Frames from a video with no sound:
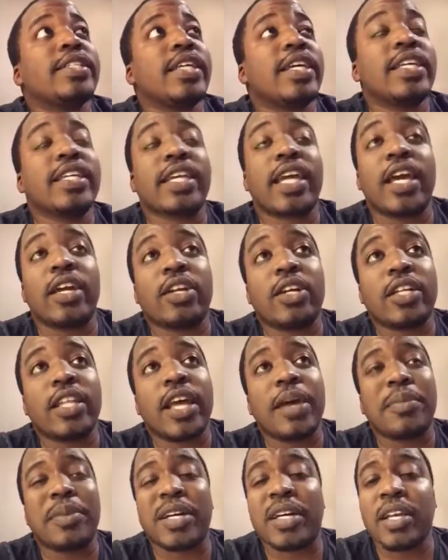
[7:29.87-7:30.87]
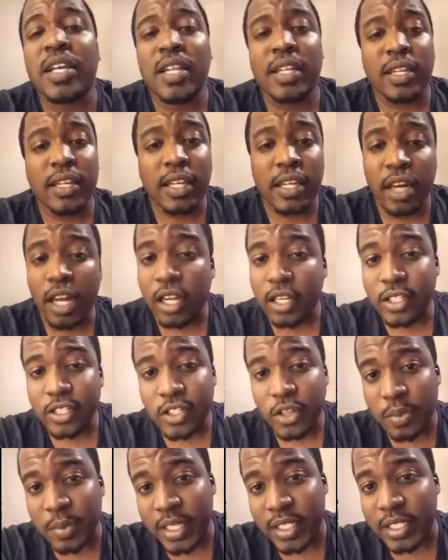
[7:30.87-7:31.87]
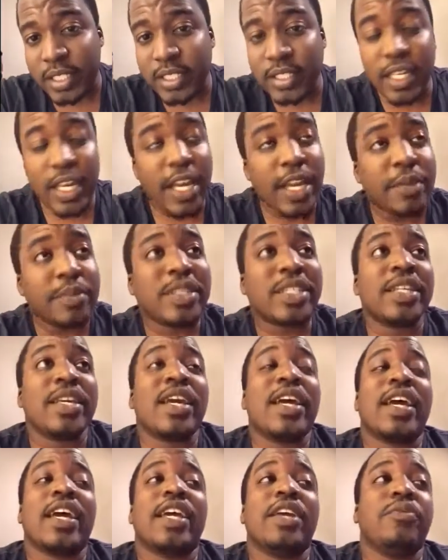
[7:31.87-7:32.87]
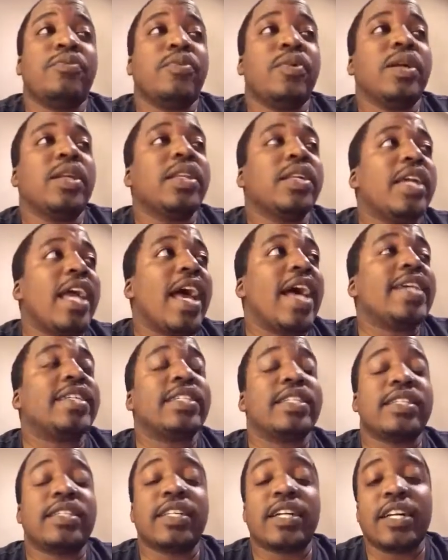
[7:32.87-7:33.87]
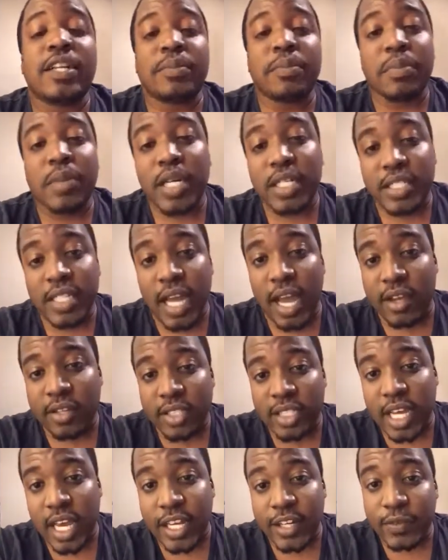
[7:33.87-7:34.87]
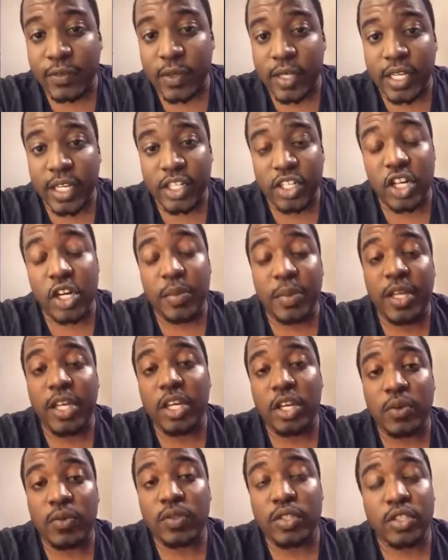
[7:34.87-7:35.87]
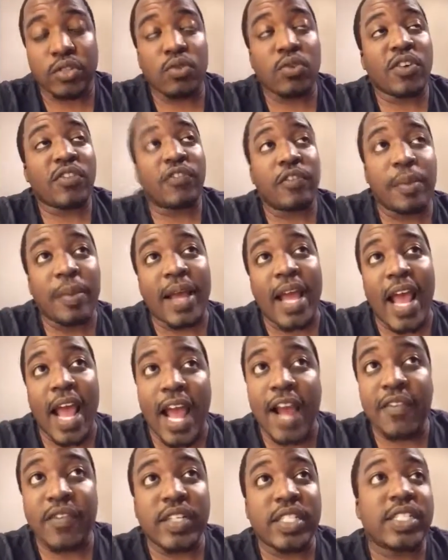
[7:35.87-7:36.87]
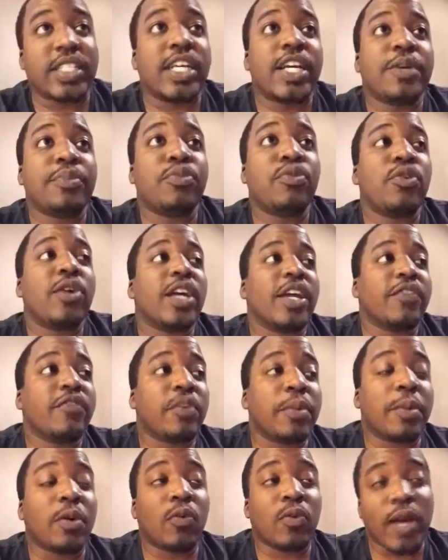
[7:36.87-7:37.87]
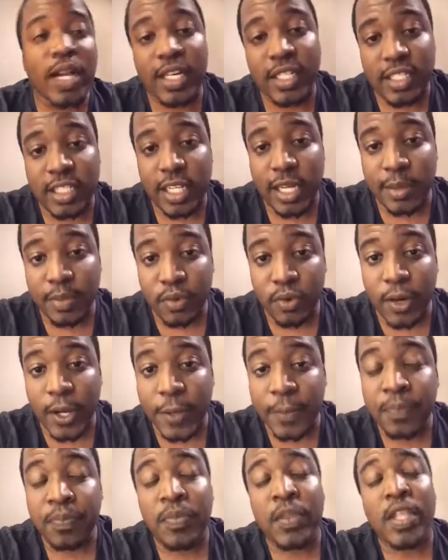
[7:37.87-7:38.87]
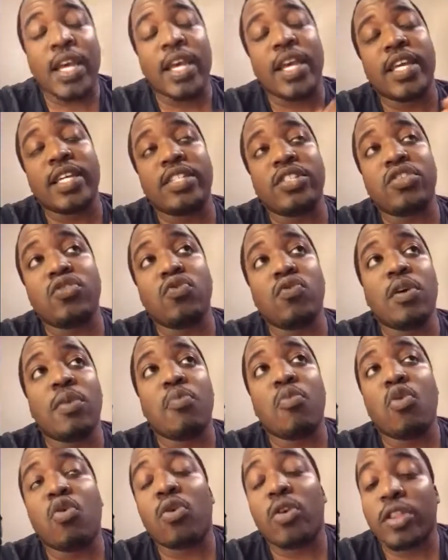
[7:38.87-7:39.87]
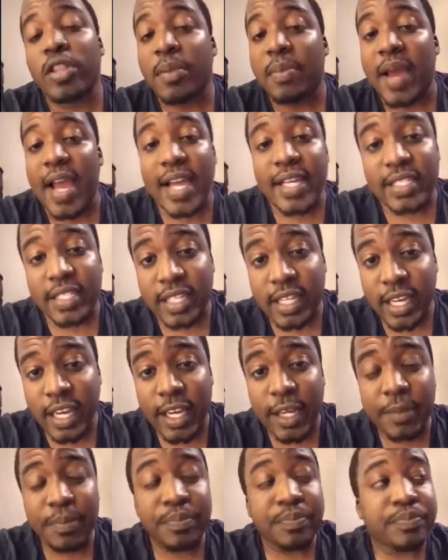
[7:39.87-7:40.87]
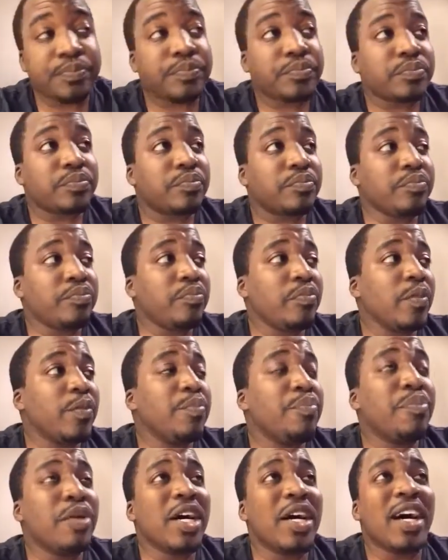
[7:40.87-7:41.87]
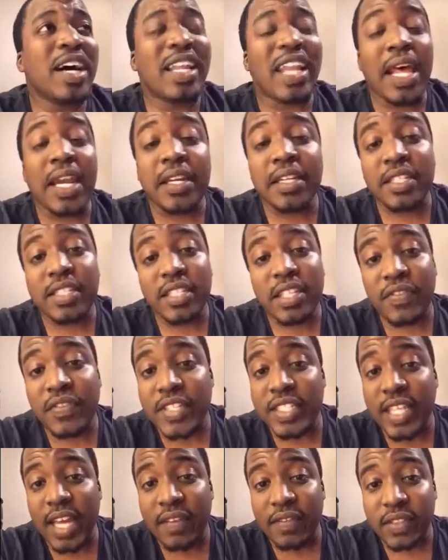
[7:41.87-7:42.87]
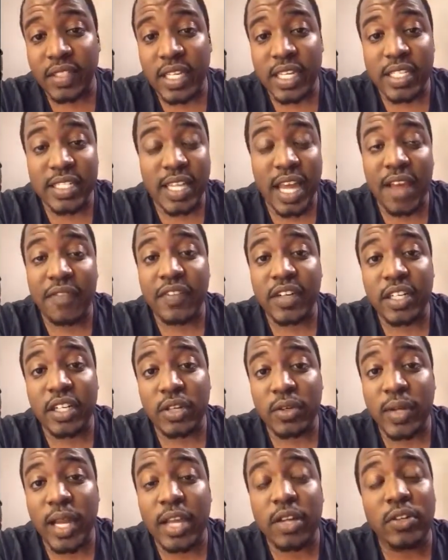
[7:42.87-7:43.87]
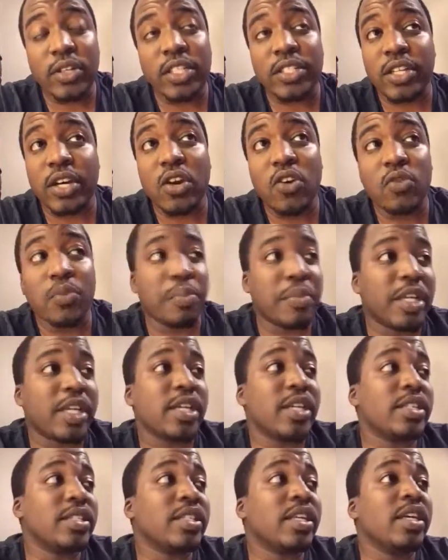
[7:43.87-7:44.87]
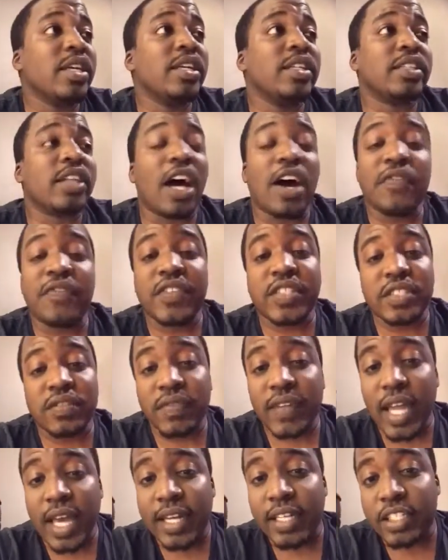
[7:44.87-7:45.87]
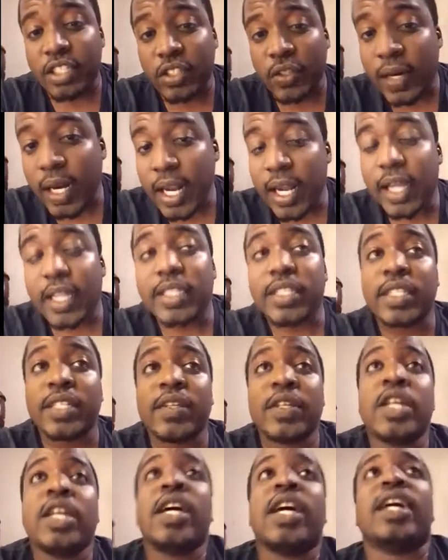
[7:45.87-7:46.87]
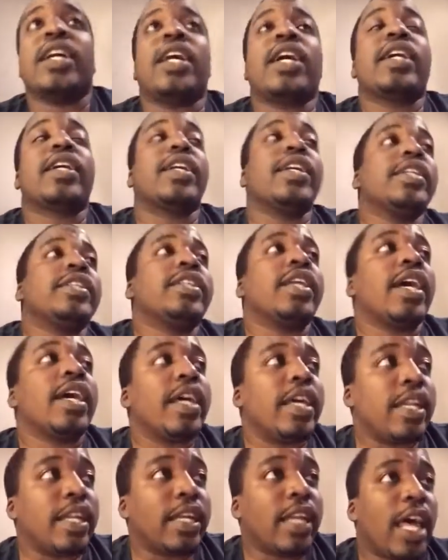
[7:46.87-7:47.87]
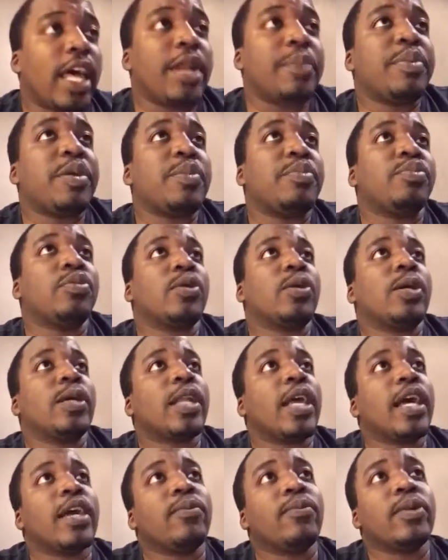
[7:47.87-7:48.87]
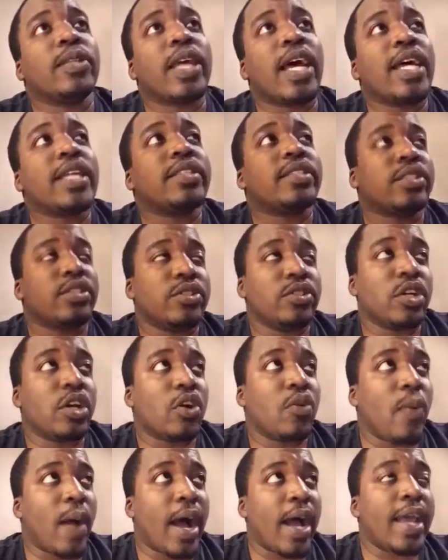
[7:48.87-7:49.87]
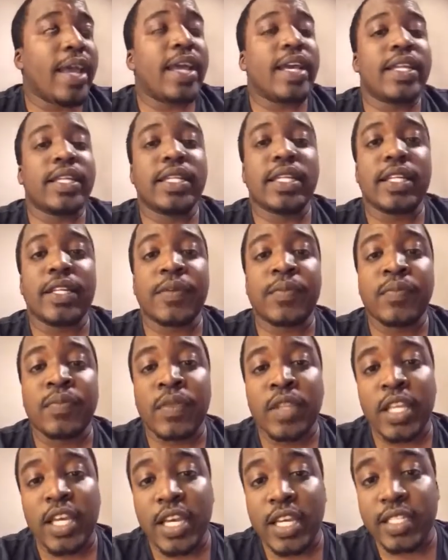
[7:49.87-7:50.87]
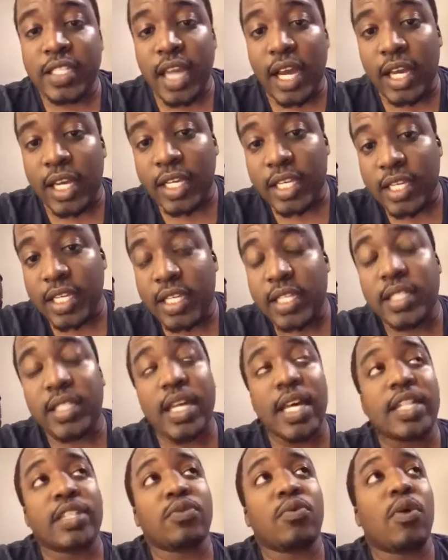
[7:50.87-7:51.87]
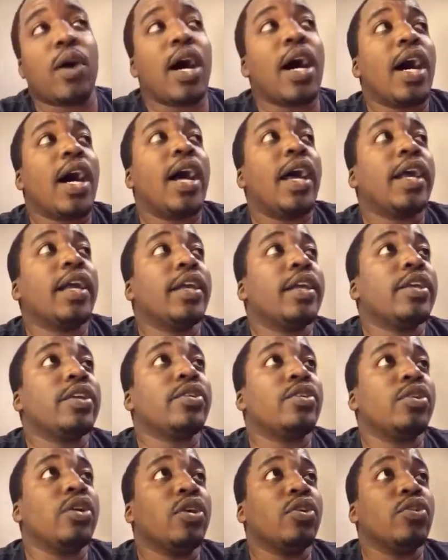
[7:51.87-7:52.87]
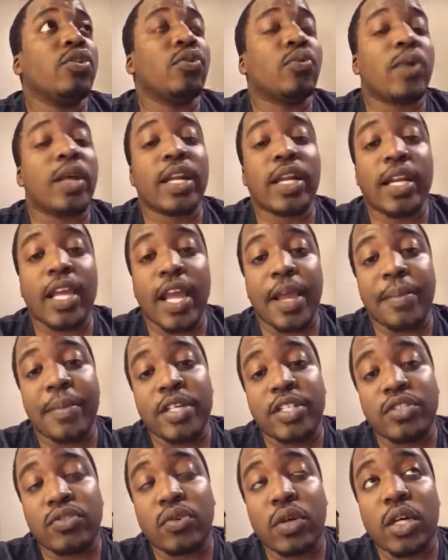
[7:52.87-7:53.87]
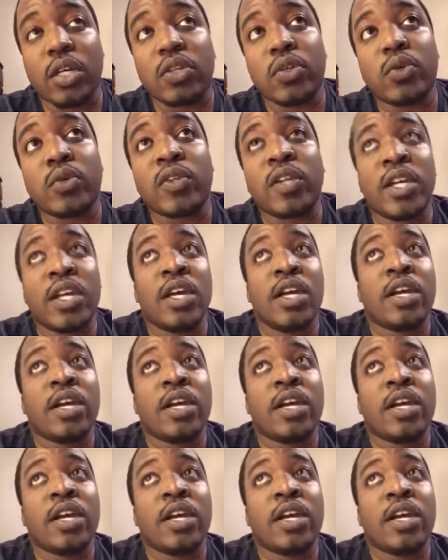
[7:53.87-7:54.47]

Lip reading: indicator of that, but look at all of Joe Mixon's games. He really hasn't done much outside of what Jeremy Hill was doing from an average standpoint and from a running standpoint. He's doing more in the passing game, but a lot of the stuff he's having to create on his own because the offensive line is trash. And I get that. And a lot of people are like, well, that's, why Andy is how he is. That's why, the running game has struggled.